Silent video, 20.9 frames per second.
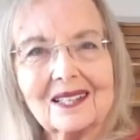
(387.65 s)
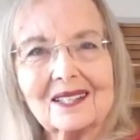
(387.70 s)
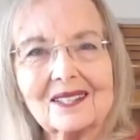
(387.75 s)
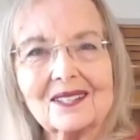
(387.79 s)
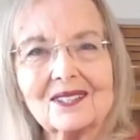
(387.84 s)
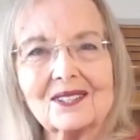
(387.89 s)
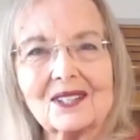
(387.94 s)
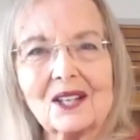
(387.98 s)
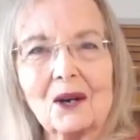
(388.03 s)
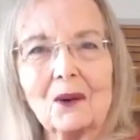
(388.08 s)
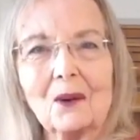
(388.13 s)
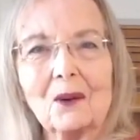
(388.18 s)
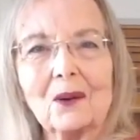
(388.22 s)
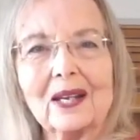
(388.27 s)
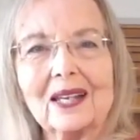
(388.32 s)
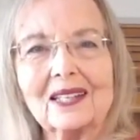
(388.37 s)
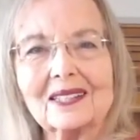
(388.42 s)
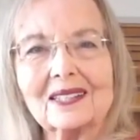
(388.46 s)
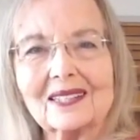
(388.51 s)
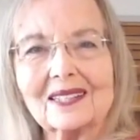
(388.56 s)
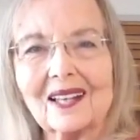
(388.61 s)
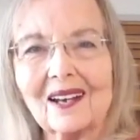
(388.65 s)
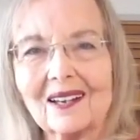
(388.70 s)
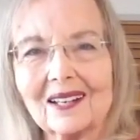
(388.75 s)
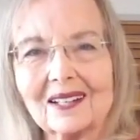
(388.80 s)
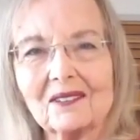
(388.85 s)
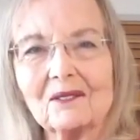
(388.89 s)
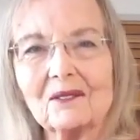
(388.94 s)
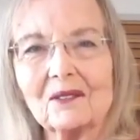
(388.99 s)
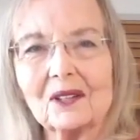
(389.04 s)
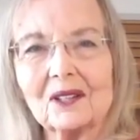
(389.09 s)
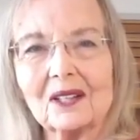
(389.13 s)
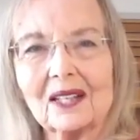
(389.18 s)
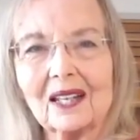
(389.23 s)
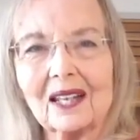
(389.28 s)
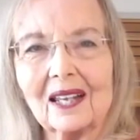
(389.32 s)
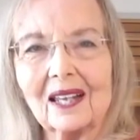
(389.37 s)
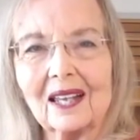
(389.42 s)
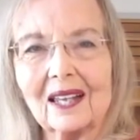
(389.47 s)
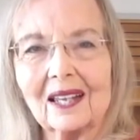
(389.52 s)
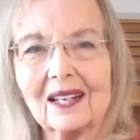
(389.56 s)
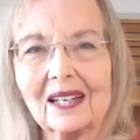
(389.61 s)
So it's got a
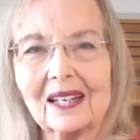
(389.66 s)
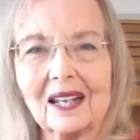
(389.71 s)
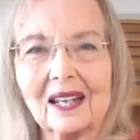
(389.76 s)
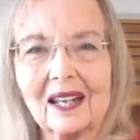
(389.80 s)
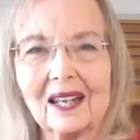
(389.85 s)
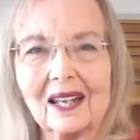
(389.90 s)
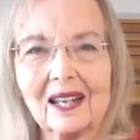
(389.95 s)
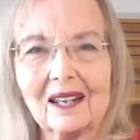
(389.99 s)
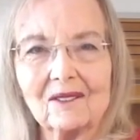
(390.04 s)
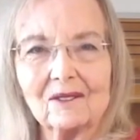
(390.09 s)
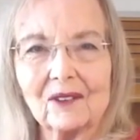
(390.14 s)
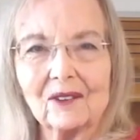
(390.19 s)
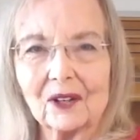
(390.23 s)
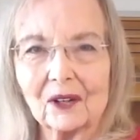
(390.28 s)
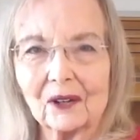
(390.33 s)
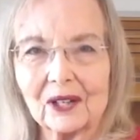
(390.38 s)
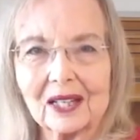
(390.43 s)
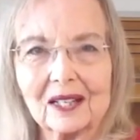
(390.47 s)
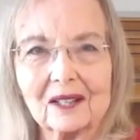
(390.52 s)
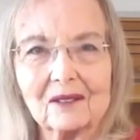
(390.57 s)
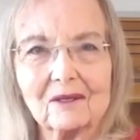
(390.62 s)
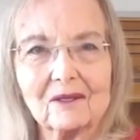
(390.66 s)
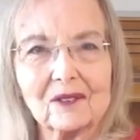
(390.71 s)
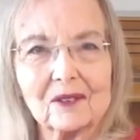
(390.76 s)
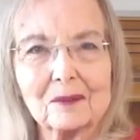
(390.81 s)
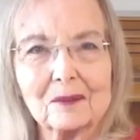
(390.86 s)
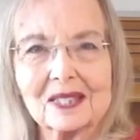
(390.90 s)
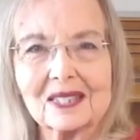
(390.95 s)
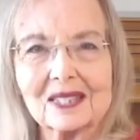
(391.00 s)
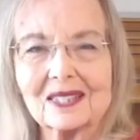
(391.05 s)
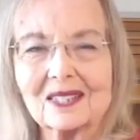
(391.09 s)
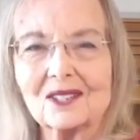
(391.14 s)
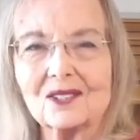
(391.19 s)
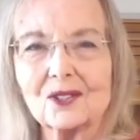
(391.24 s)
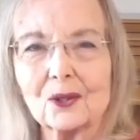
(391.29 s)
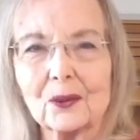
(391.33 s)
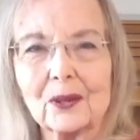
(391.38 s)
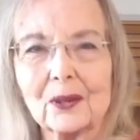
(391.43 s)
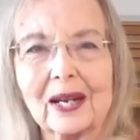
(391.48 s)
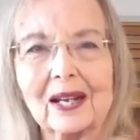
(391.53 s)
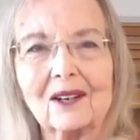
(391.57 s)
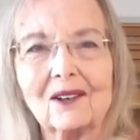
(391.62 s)
an very infamous
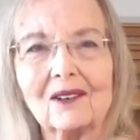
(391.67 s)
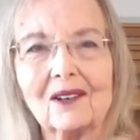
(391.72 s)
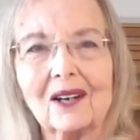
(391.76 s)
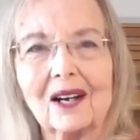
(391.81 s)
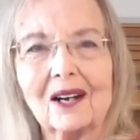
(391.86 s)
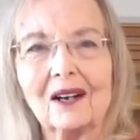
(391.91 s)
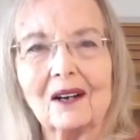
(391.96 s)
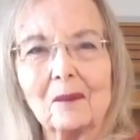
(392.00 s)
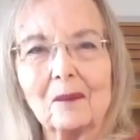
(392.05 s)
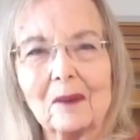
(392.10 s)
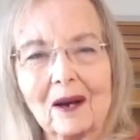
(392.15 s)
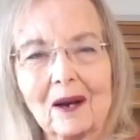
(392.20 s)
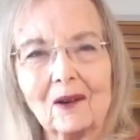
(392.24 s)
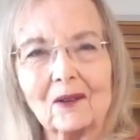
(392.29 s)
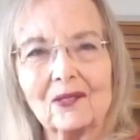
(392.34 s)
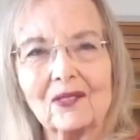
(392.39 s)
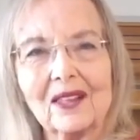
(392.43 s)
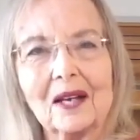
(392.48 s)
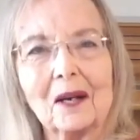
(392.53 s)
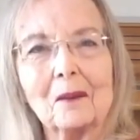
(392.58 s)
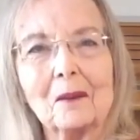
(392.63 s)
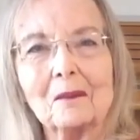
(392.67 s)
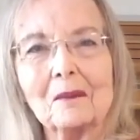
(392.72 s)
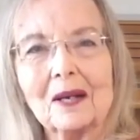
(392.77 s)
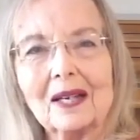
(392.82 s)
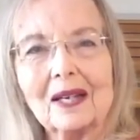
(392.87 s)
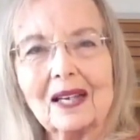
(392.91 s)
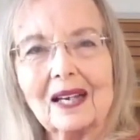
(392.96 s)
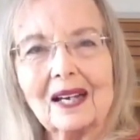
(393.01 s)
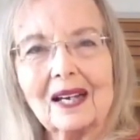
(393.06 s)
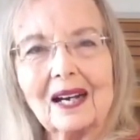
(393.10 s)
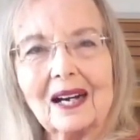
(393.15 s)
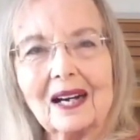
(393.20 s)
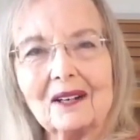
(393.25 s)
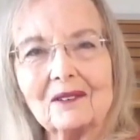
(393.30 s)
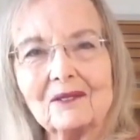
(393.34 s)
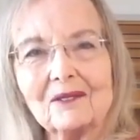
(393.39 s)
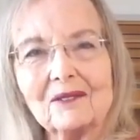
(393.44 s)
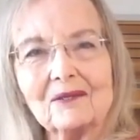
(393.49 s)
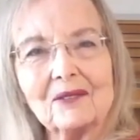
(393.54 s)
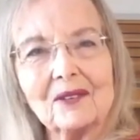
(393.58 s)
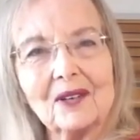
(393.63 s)
trail about them
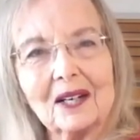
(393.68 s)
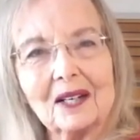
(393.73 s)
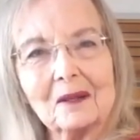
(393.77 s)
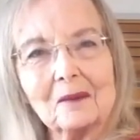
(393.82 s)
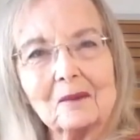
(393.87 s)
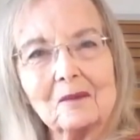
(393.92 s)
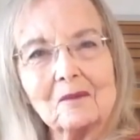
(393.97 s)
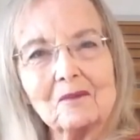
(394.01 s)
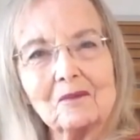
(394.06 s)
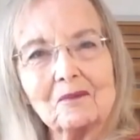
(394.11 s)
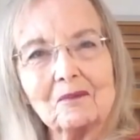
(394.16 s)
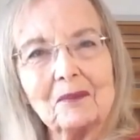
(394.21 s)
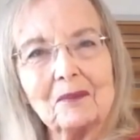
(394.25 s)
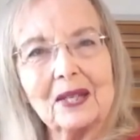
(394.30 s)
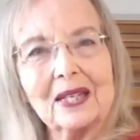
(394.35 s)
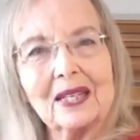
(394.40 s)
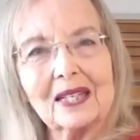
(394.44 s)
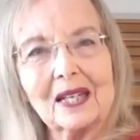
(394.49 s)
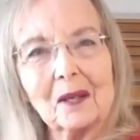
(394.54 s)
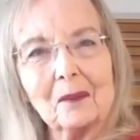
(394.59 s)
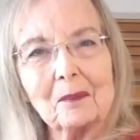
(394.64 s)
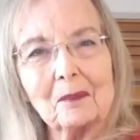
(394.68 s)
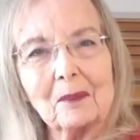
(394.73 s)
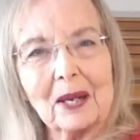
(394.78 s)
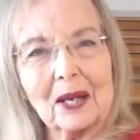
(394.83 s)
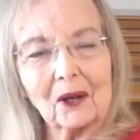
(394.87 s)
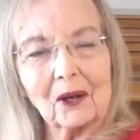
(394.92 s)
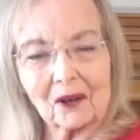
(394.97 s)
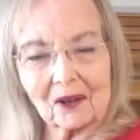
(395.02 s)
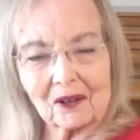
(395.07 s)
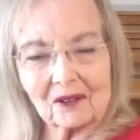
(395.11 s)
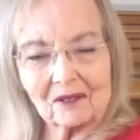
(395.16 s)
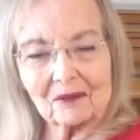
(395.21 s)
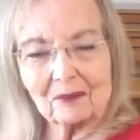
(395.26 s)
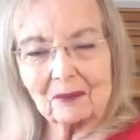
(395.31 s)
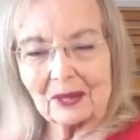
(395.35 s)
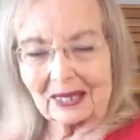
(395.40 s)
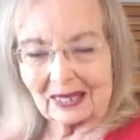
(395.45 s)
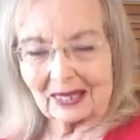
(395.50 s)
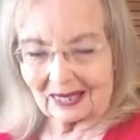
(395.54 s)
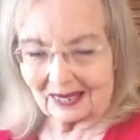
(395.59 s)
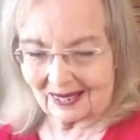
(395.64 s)
of um, being a bear of
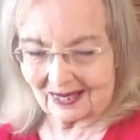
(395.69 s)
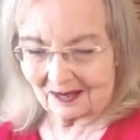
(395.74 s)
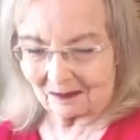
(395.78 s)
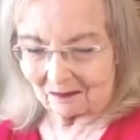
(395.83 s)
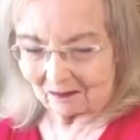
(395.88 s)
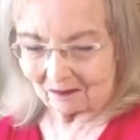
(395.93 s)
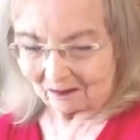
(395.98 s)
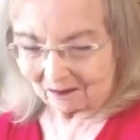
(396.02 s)
peace.